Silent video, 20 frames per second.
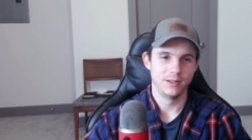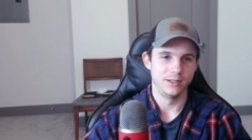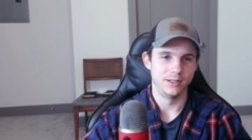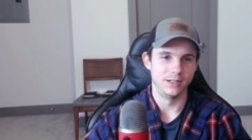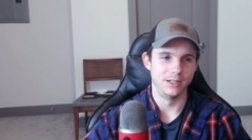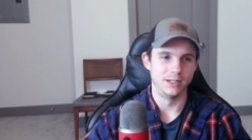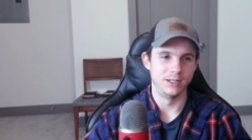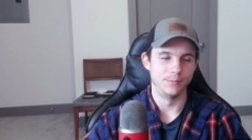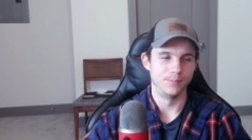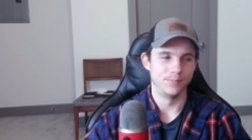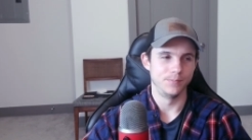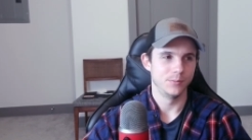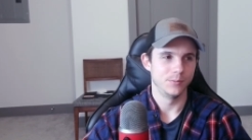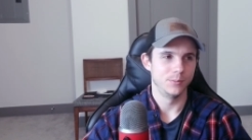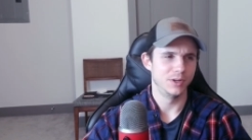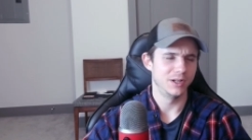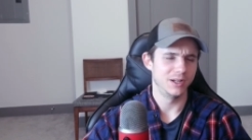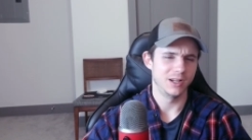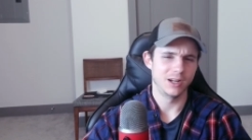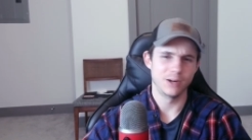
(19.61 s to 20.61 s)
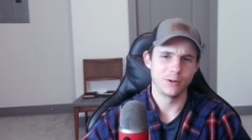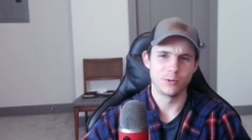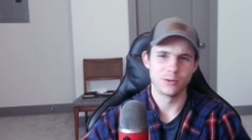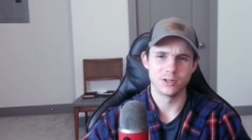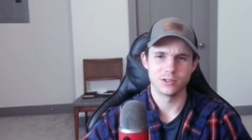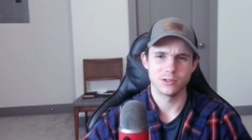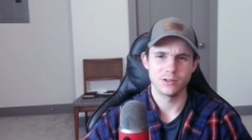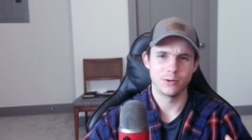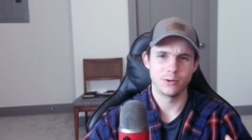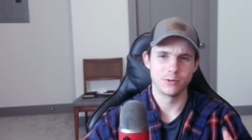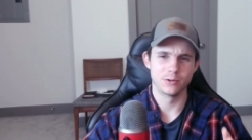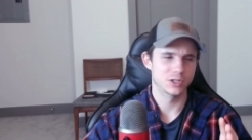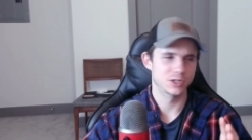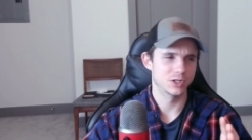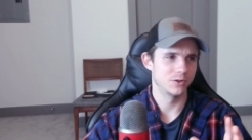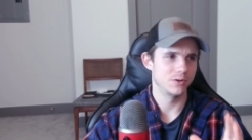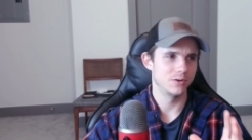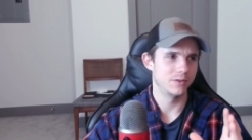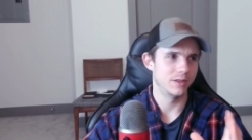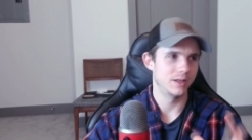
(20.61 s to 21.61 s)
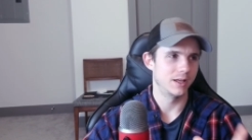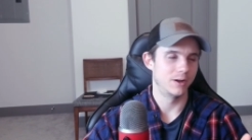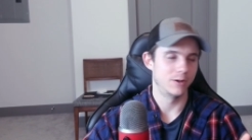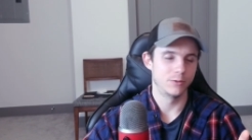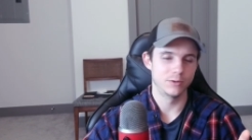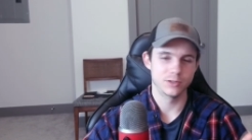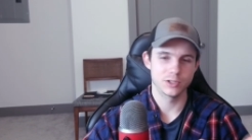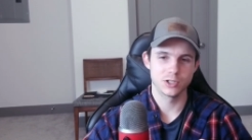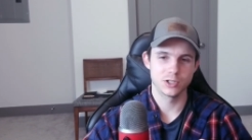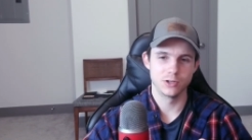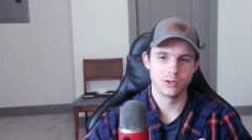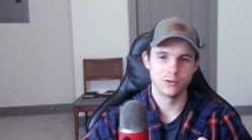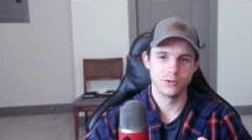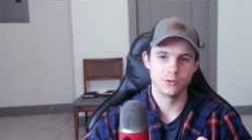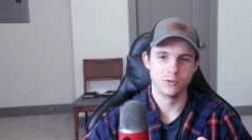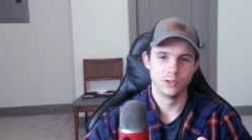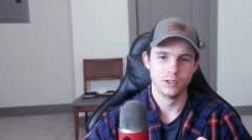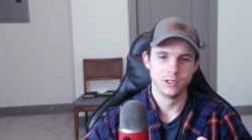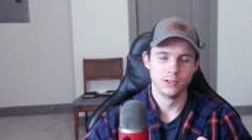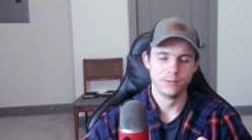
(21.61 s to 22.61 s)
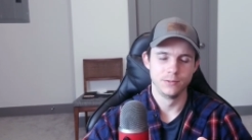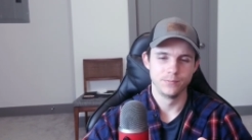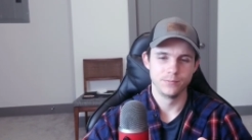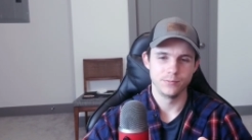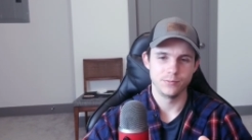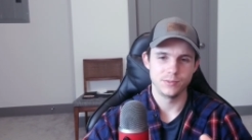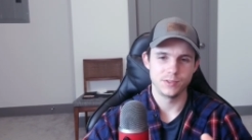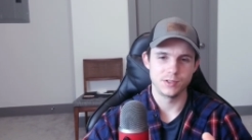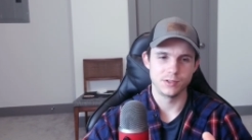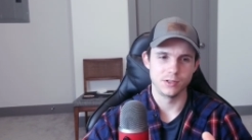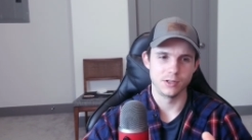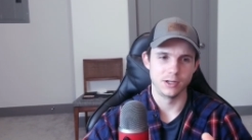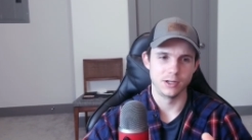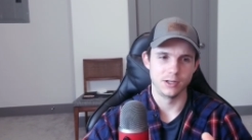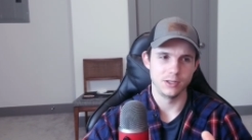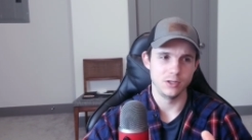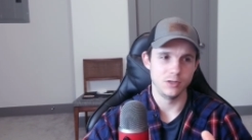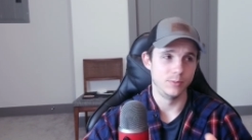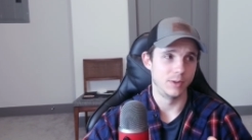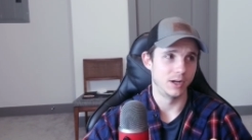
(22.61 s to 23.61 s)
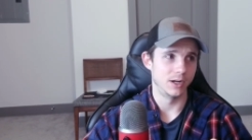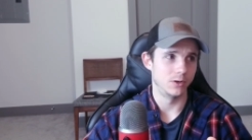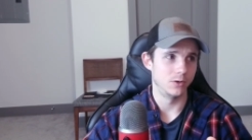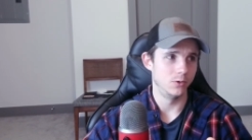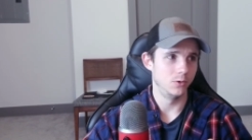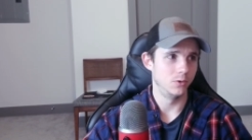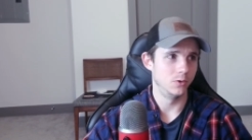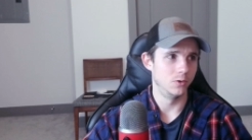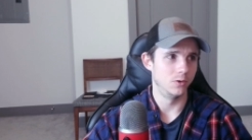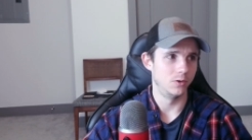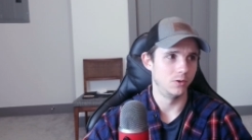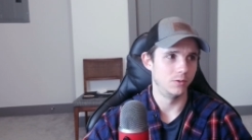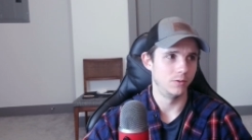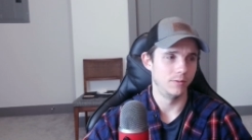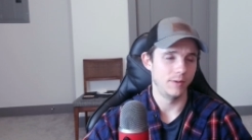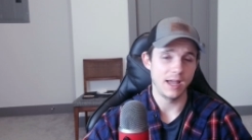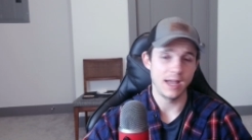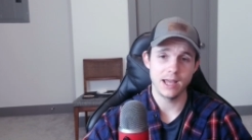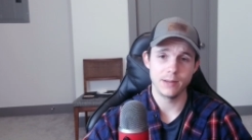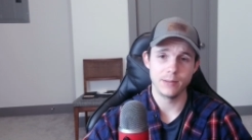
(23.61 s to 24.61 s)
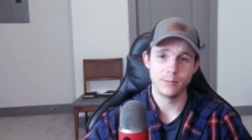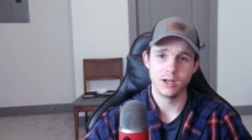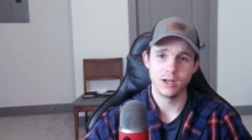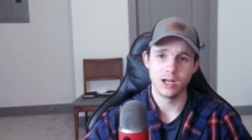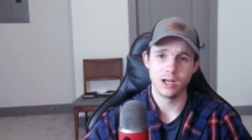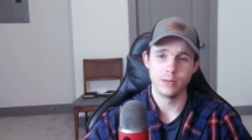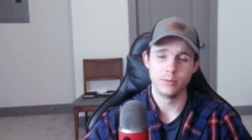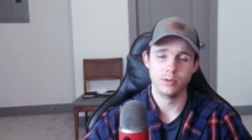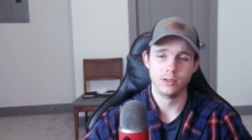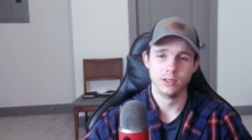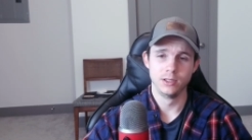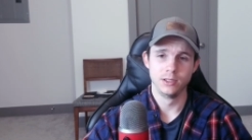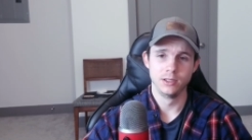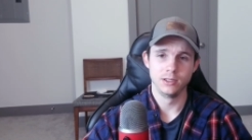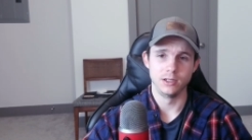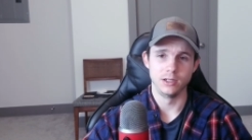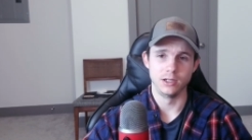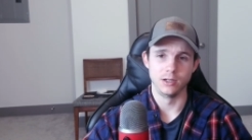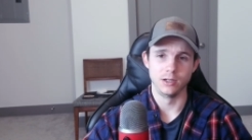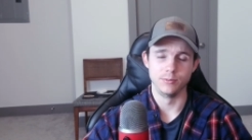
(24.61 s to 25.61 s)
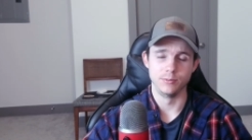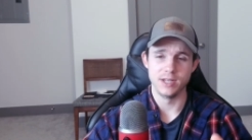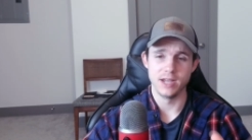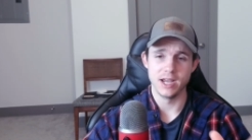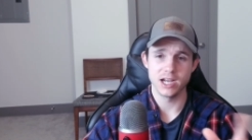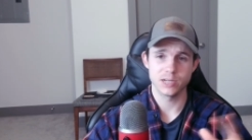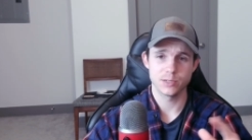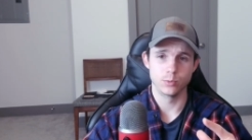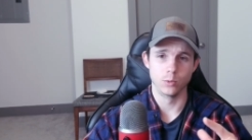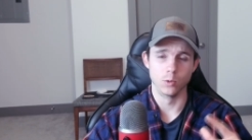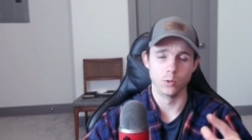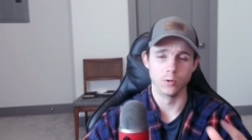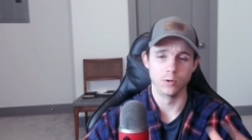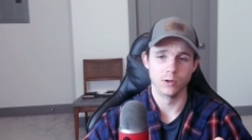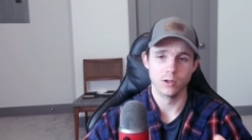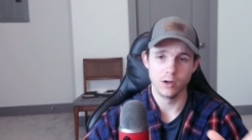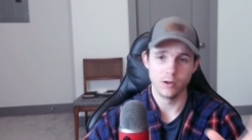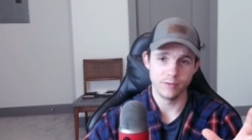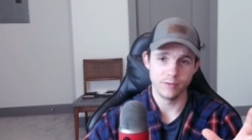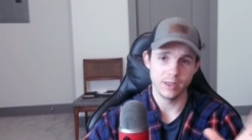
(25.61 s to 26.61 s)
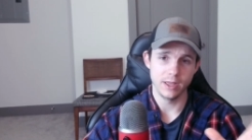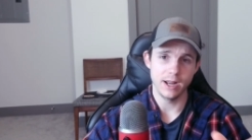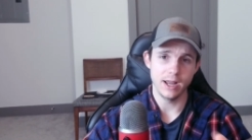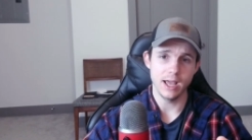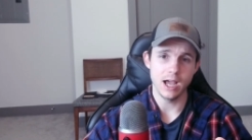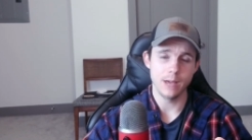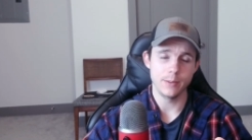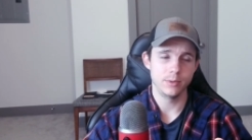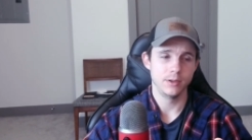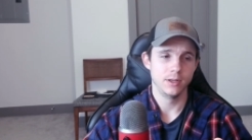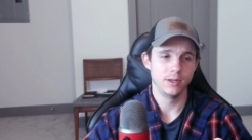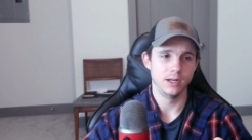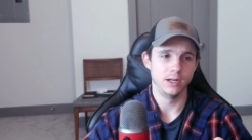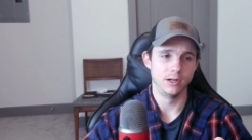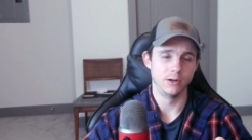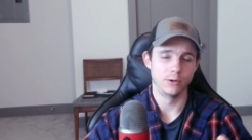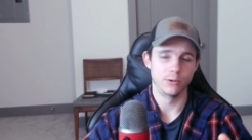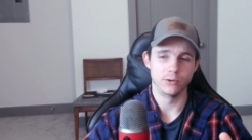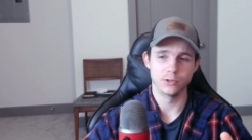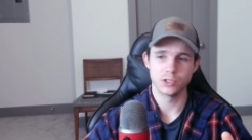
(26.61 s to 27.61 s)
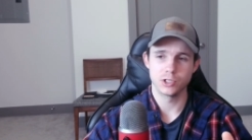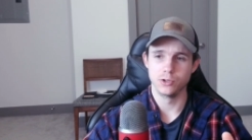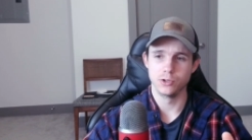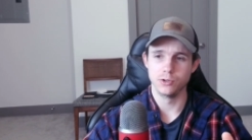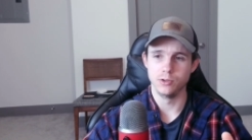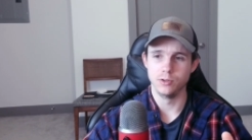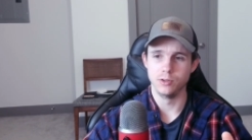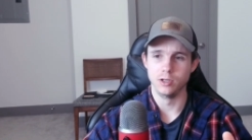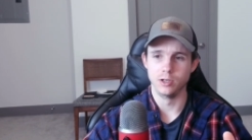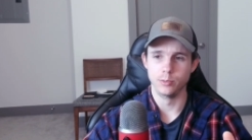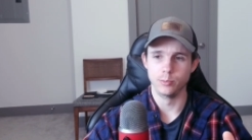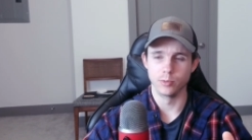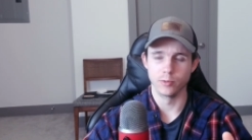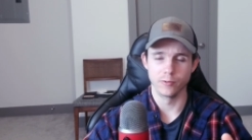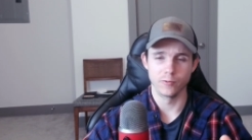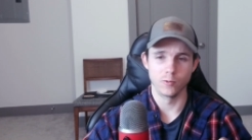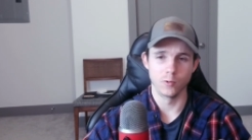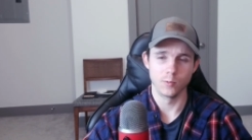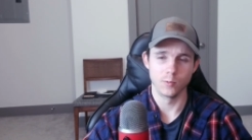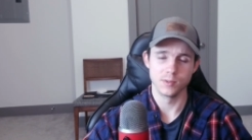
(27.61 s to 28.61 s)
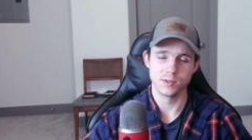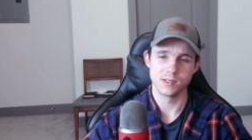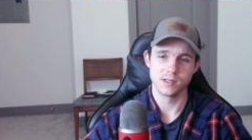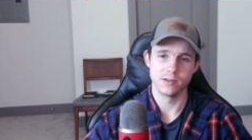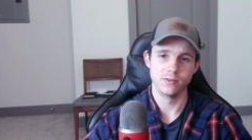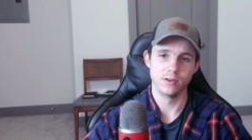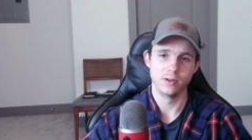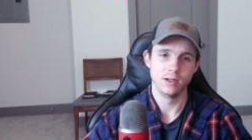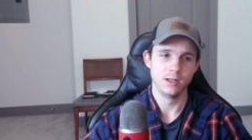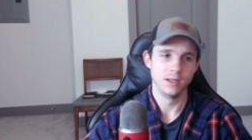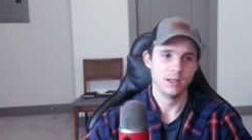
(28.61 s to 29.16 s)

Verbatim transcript: But I want to show you that. I want to show to you my Google AdMob dashboard of that app, and I want to show you the performance of it.